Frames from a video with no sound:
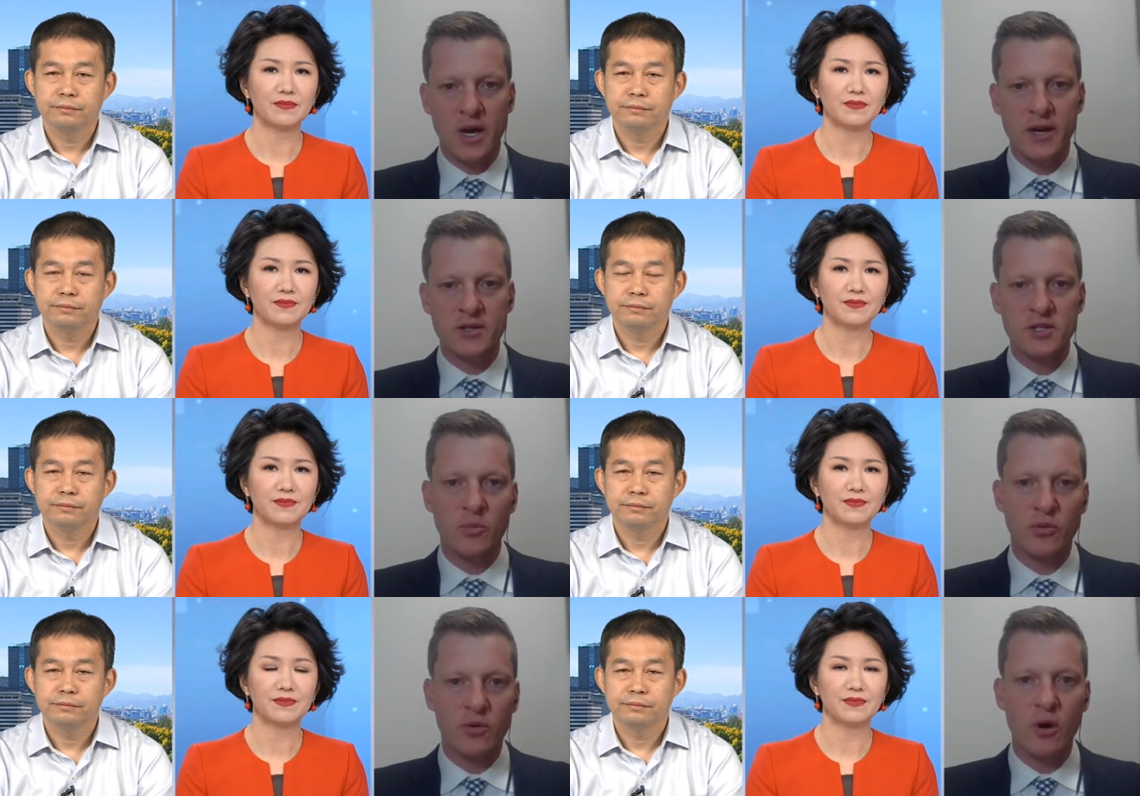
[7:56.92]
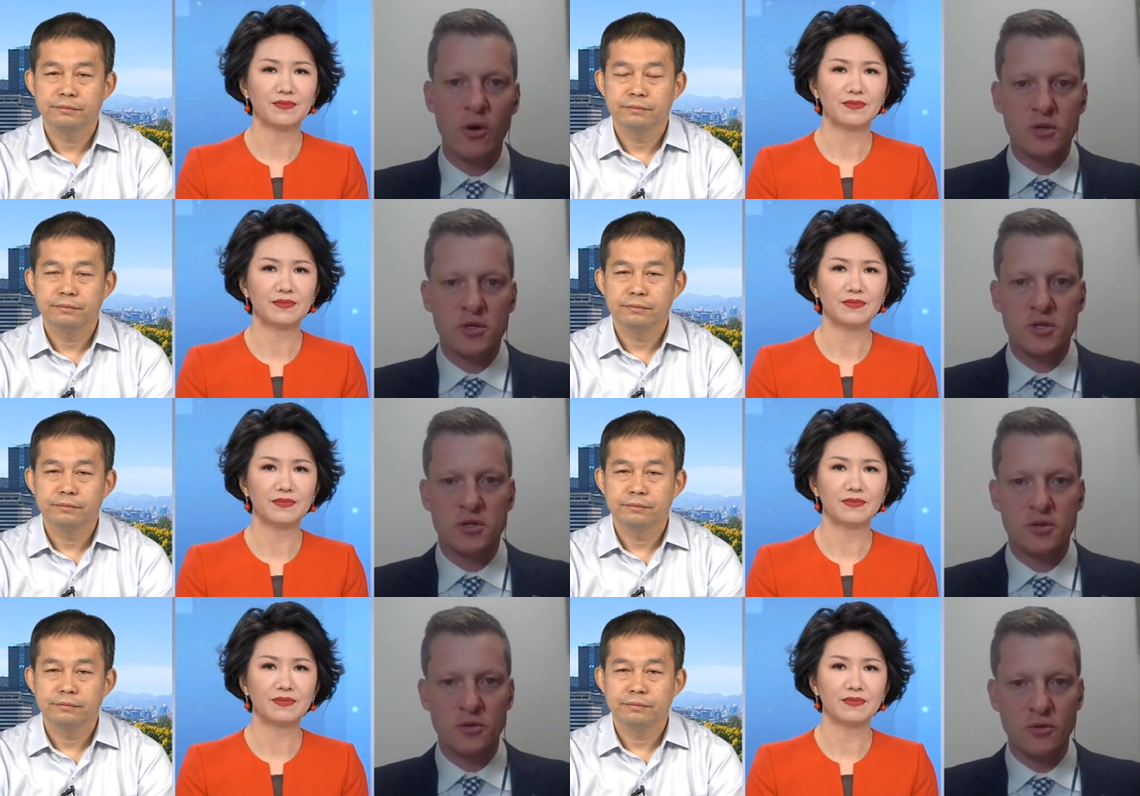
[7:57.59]
Speaker 1: China's approach
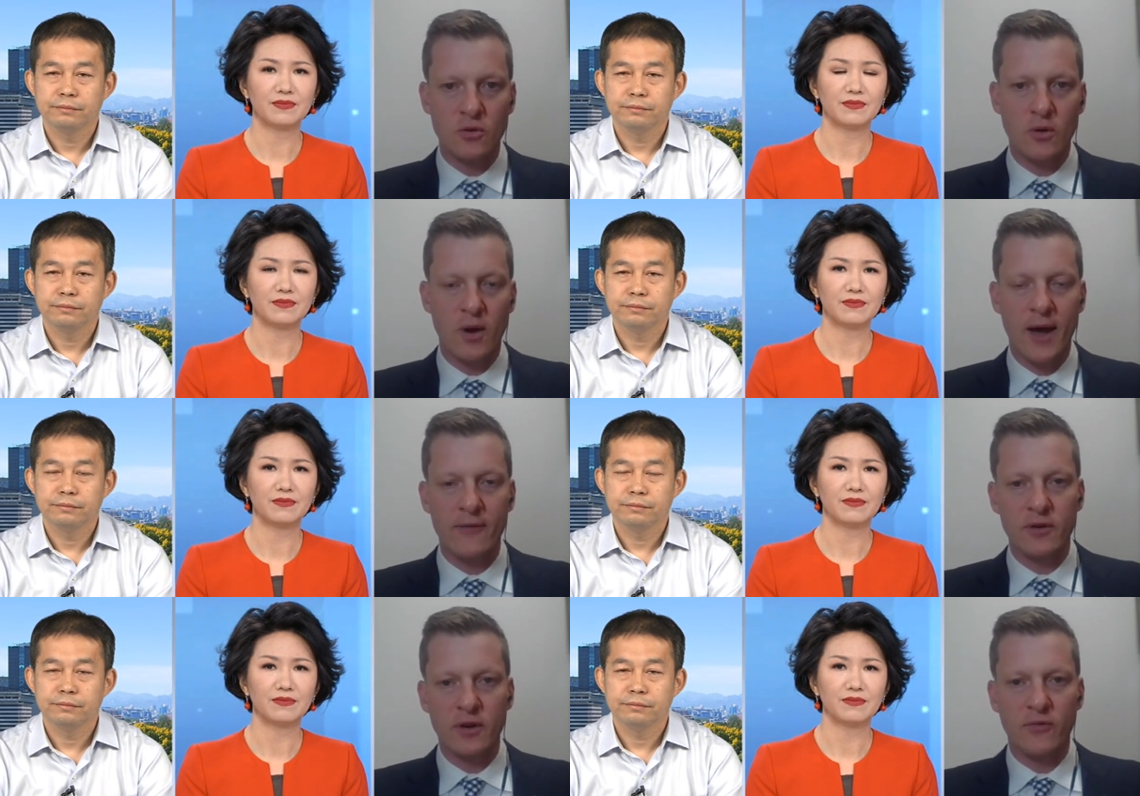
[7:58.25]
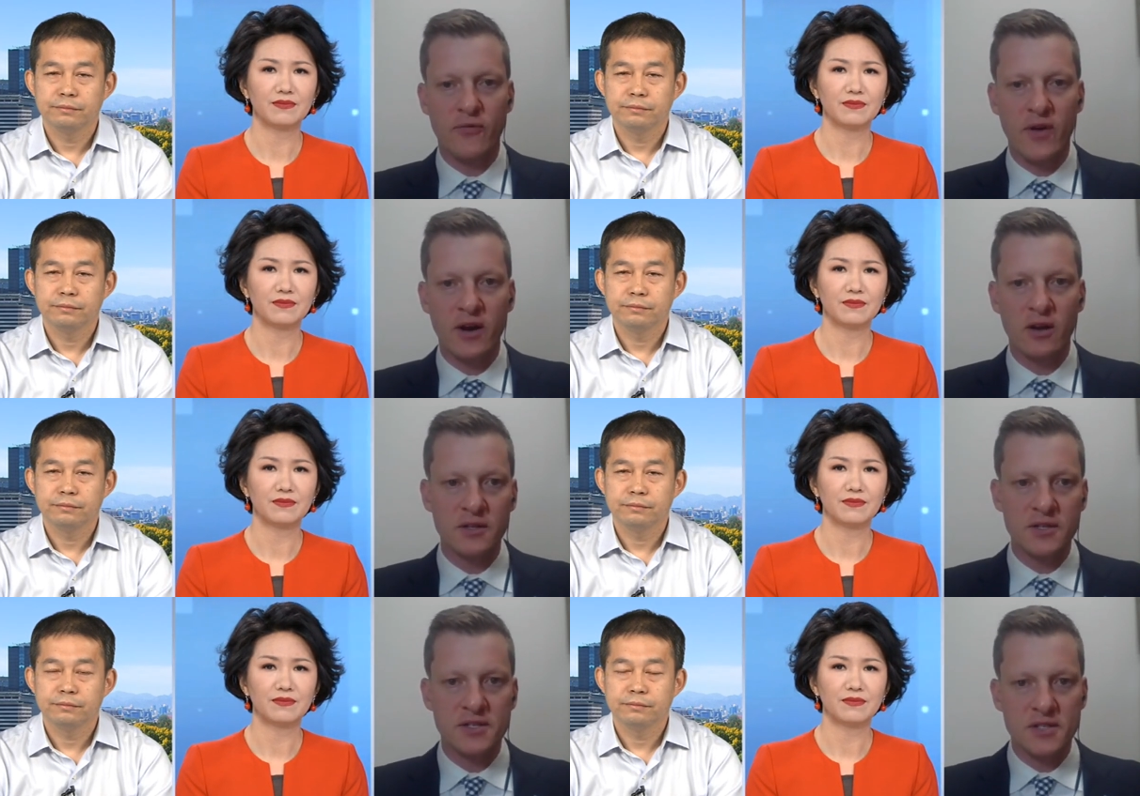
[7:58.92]
to having a
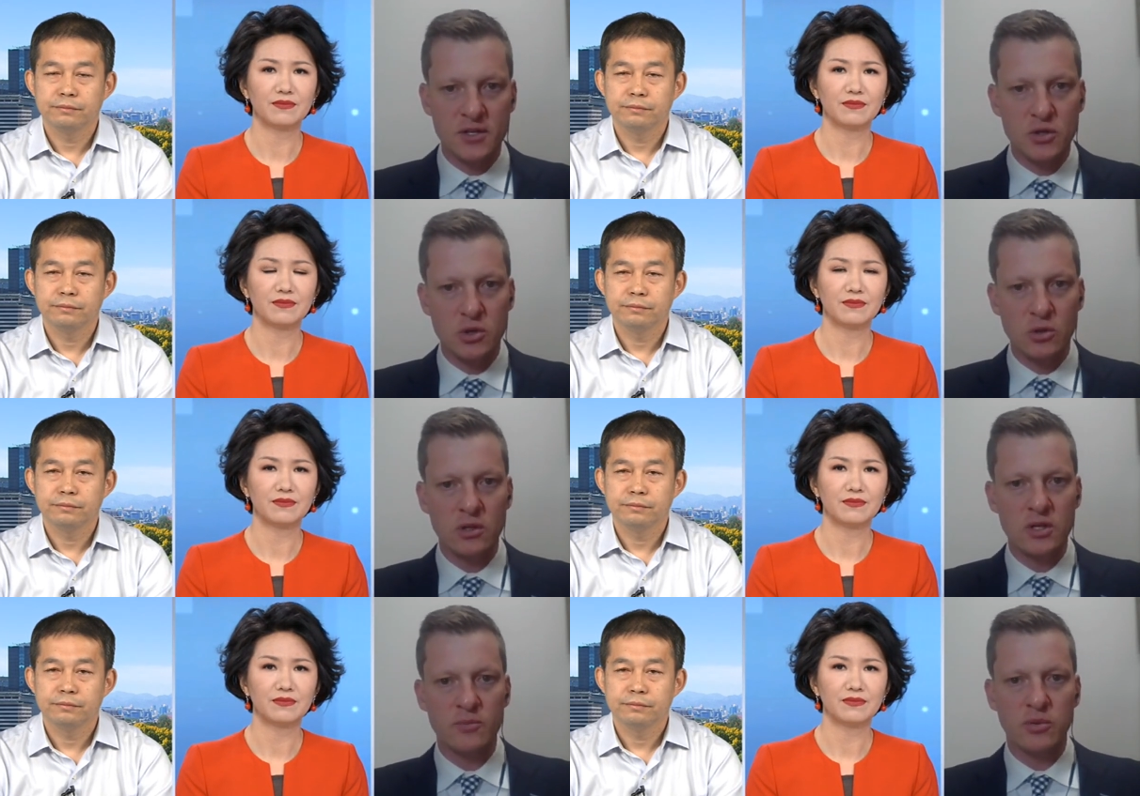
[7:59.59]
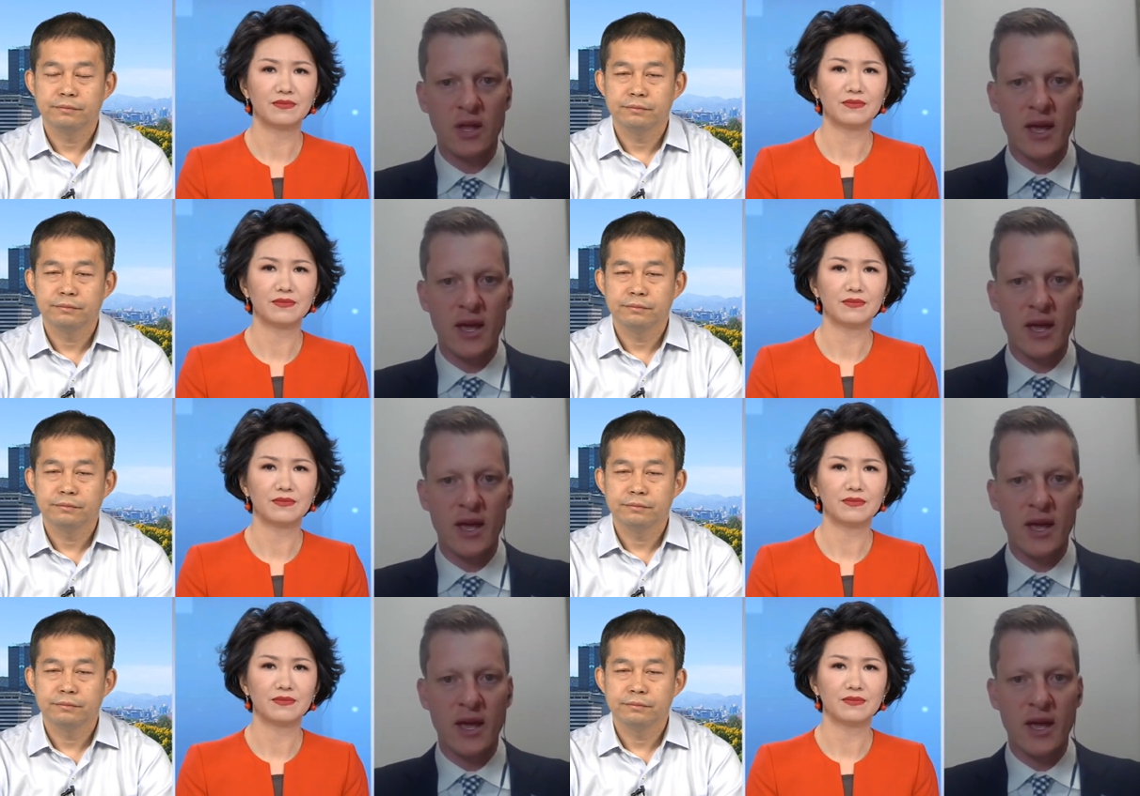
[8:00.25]
fairly centrally